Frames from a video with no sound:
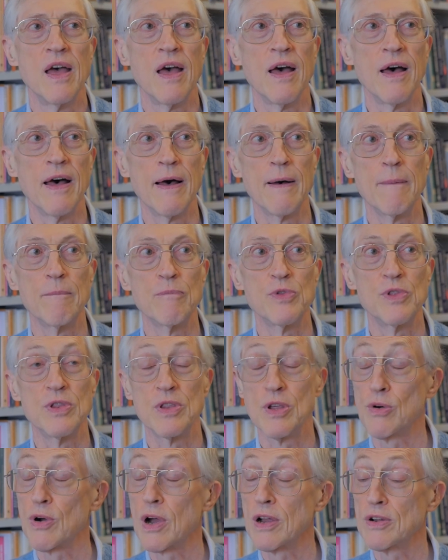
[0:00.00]

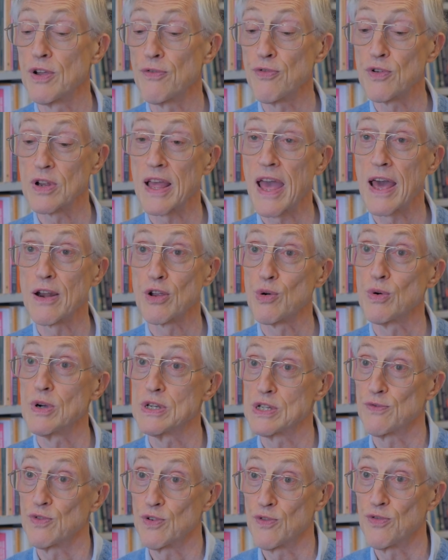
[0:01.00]
There are different
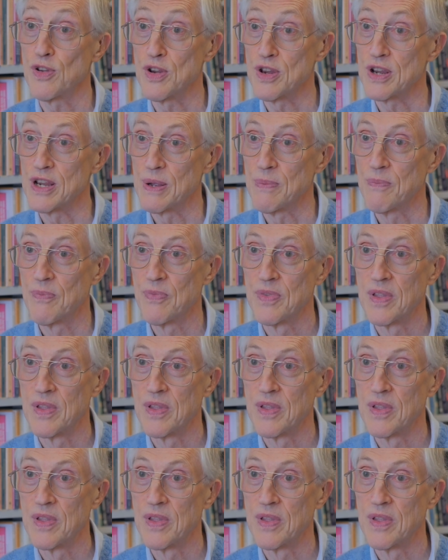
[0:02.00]
categories of infinity.